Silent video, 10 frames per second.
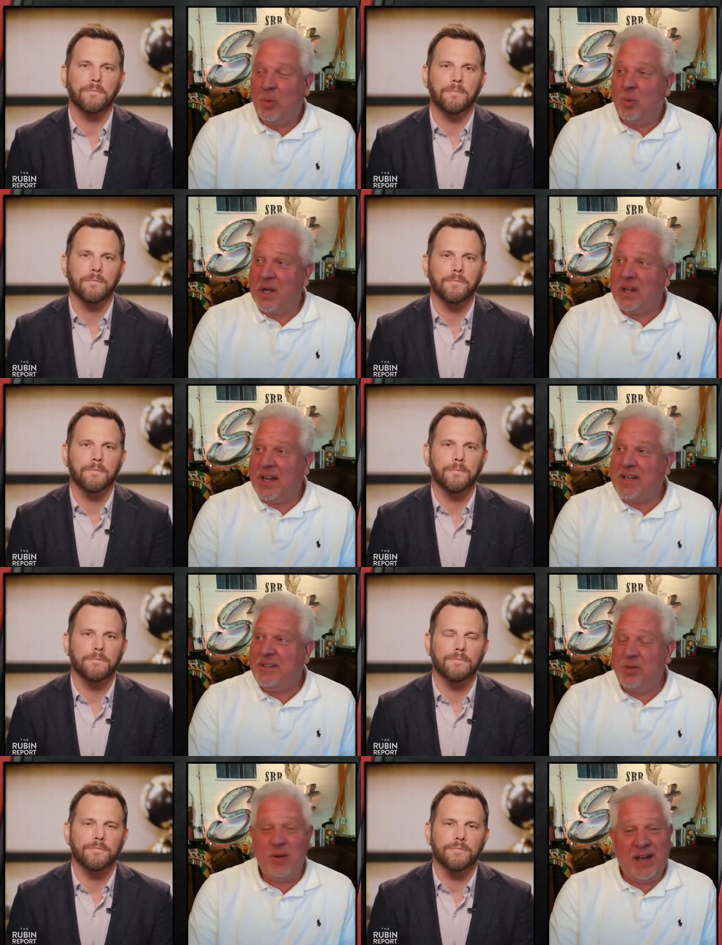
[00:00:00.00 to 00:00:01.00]
Speaker 1: Well, I
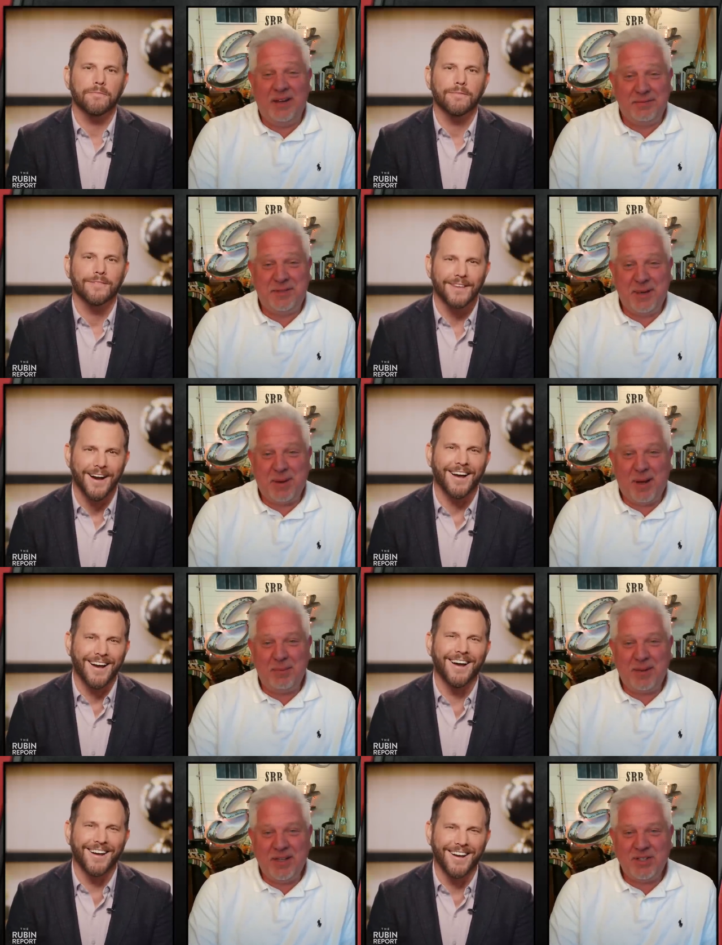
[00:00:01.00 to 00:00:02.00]
do have dip out
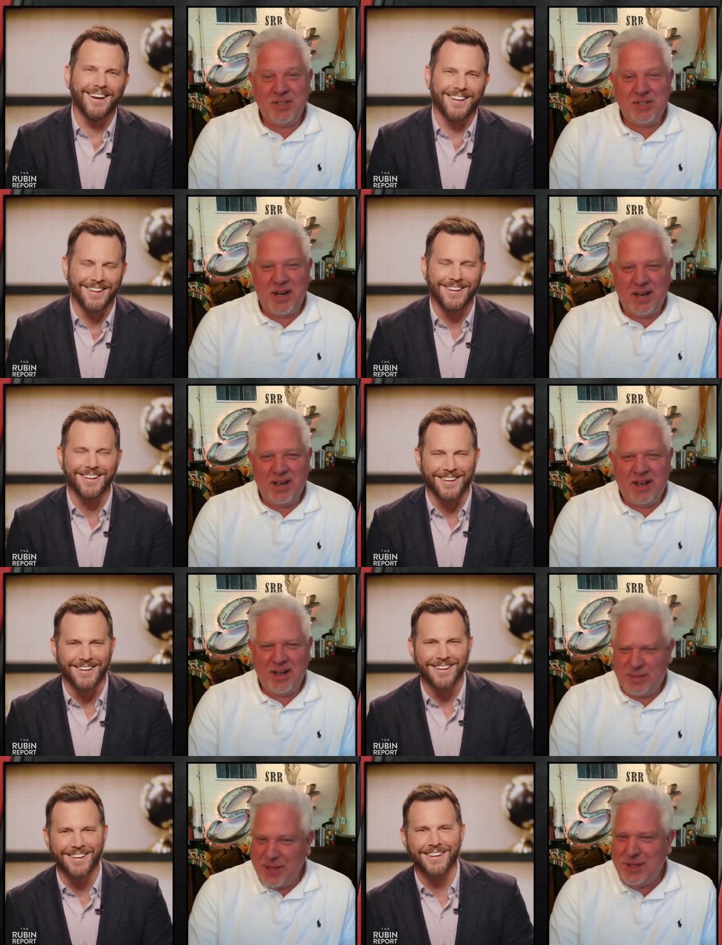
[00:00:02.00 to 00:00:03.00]
places.
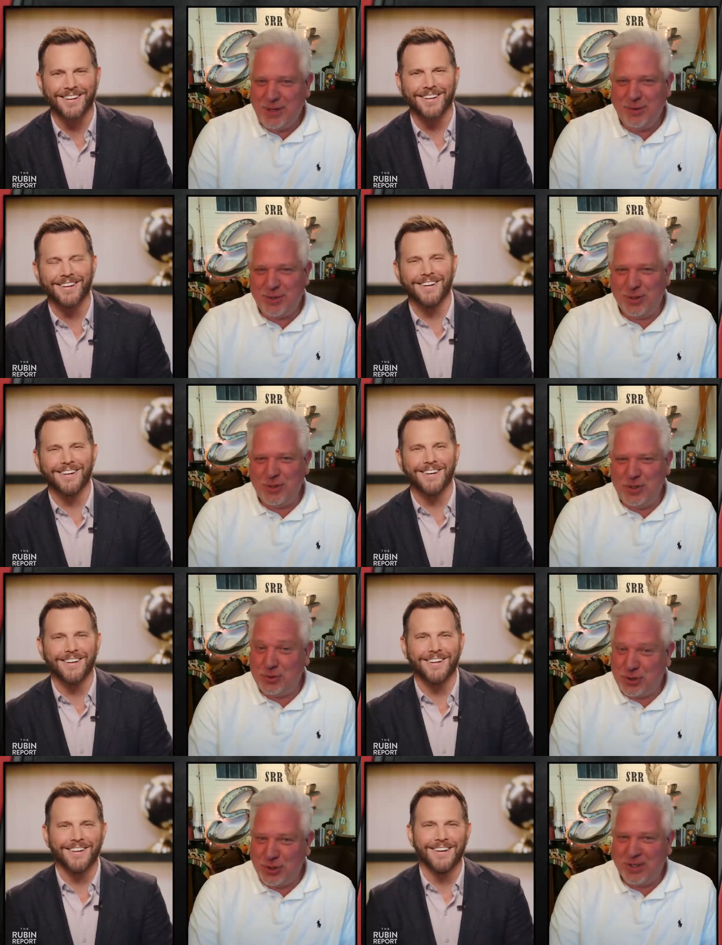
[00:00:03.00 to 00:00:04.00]
I think you do, and you
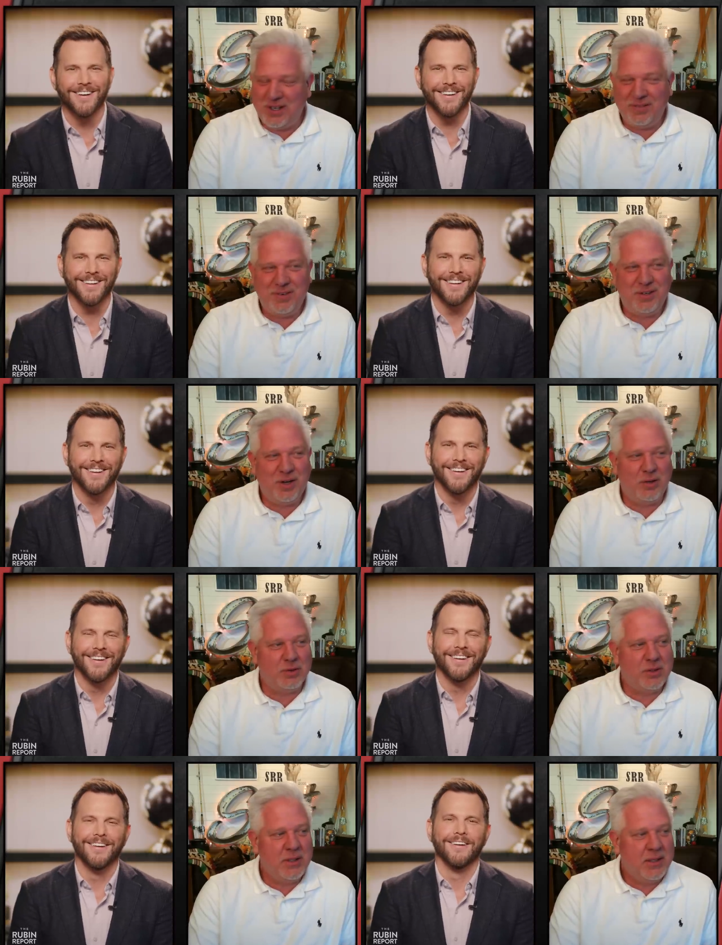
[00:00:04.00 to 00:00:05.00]
should if you
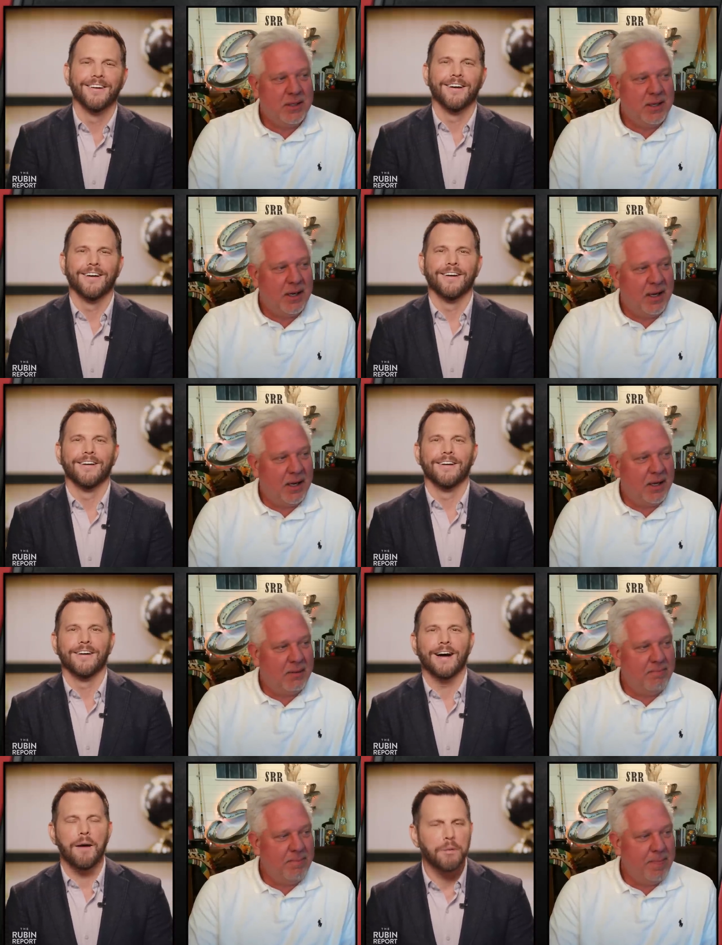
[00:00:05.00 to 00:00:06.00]
don't.
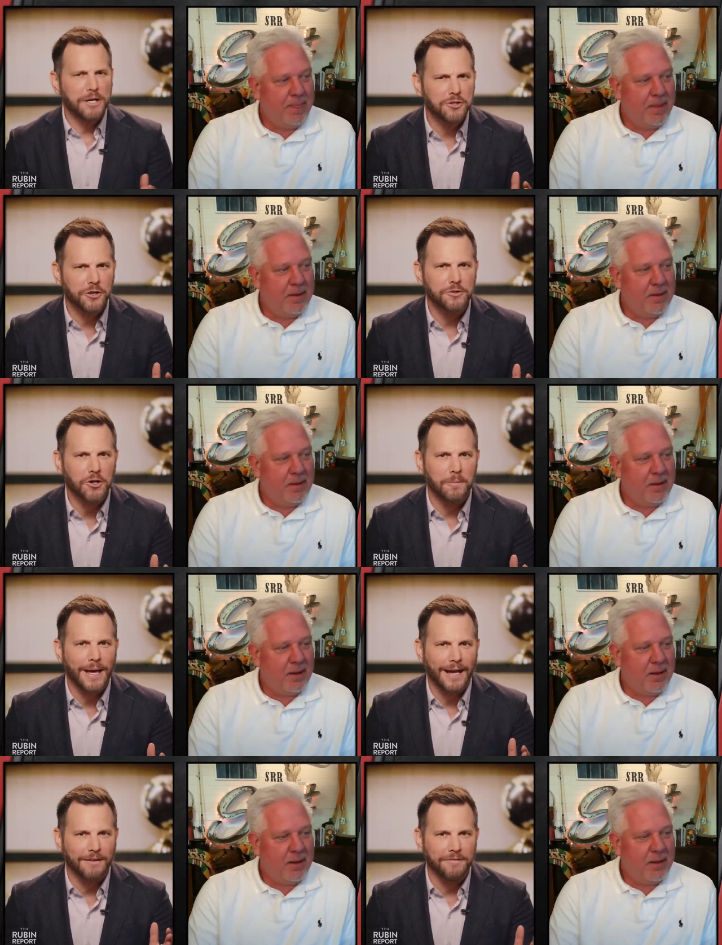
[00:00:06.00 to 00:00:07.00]
Um,
Speaker 2: I'm pretty sure you
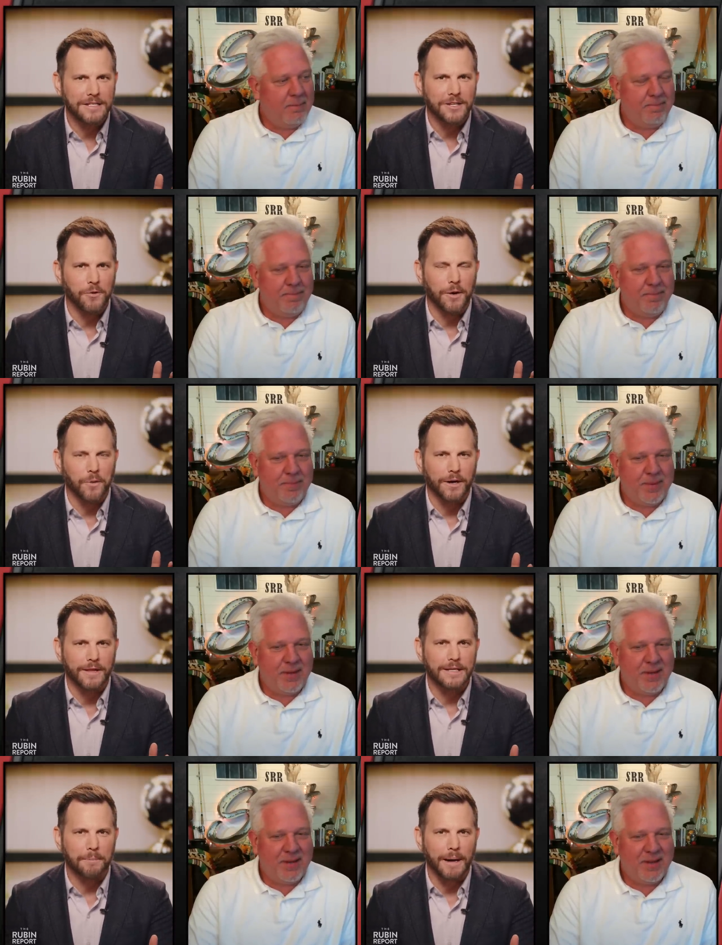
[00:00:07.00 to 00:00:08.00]
told me I could visit you on one
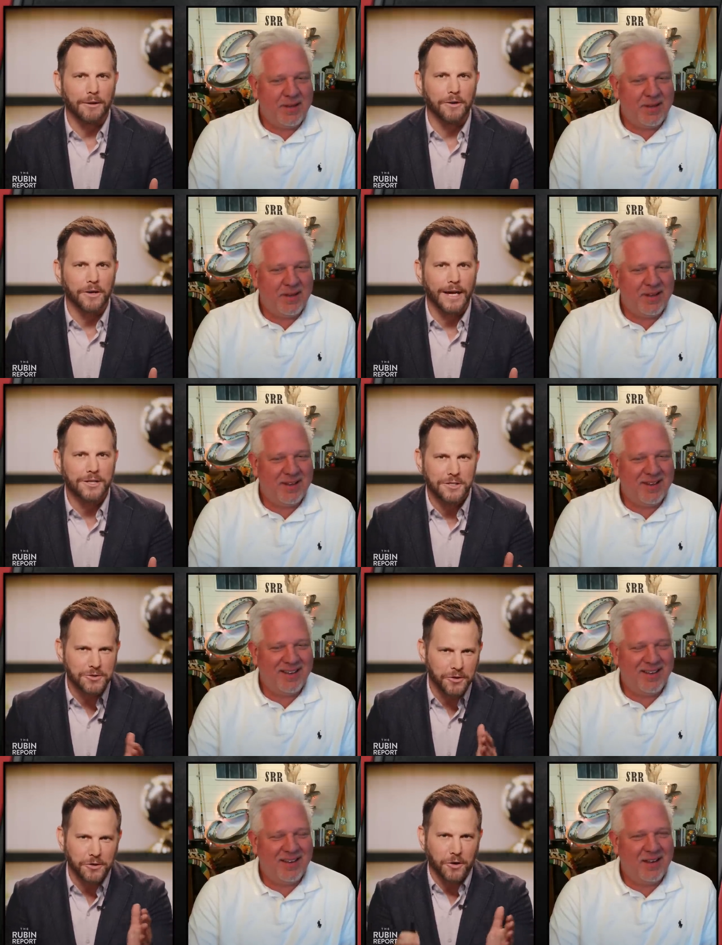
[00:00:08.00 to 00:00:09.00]
of the dip out
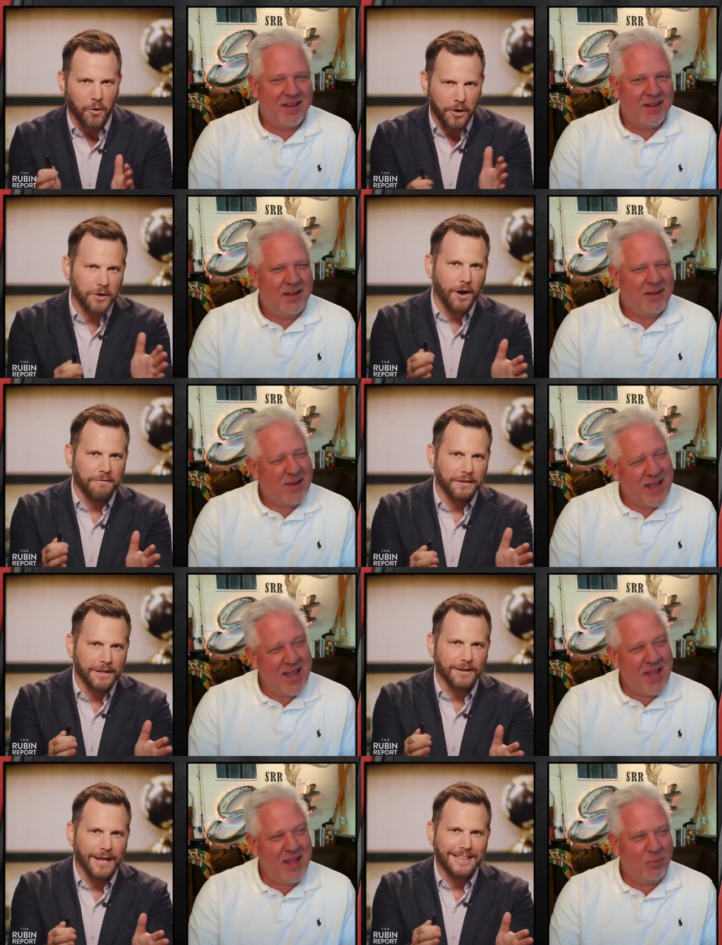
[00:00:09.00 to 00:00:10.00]
locations, or you'd cordon off a
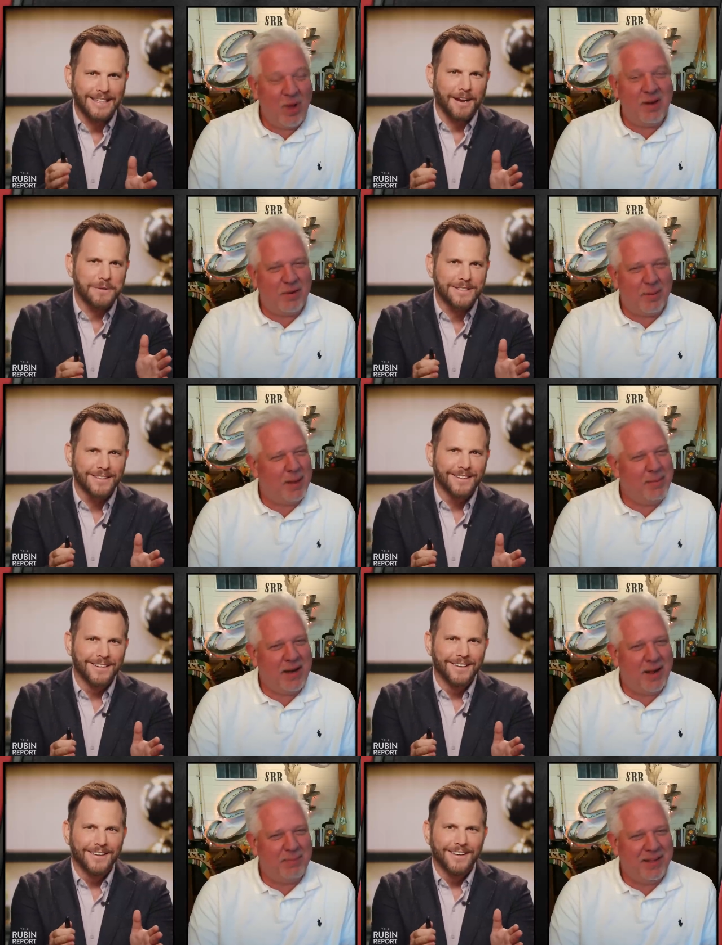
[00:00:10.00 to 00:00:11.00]
little. I think there was. I,
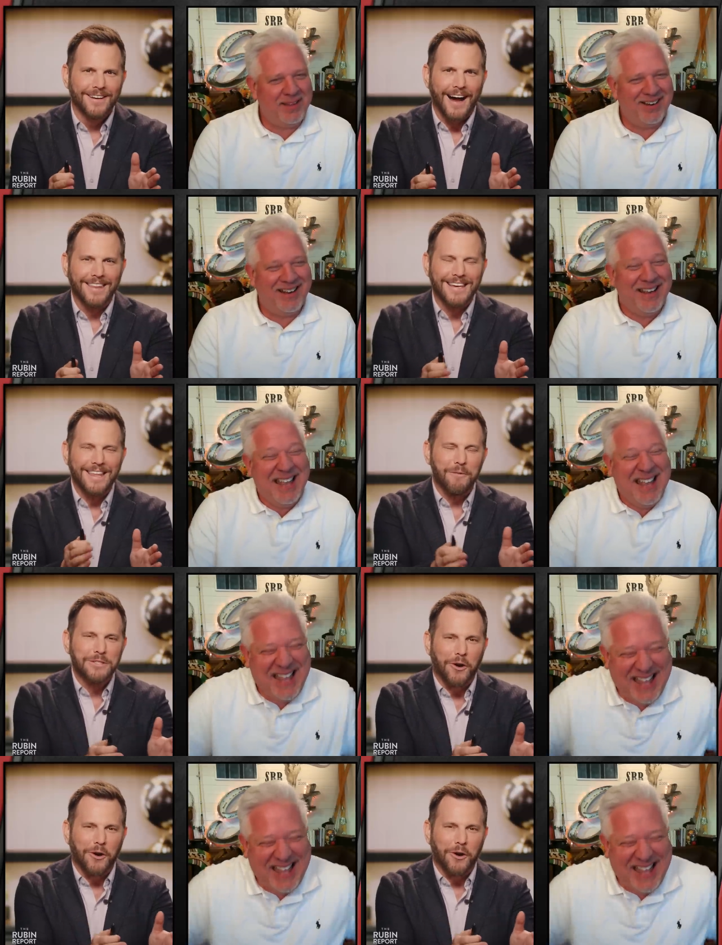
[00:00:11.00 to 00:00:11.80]
mean, uh, I think there was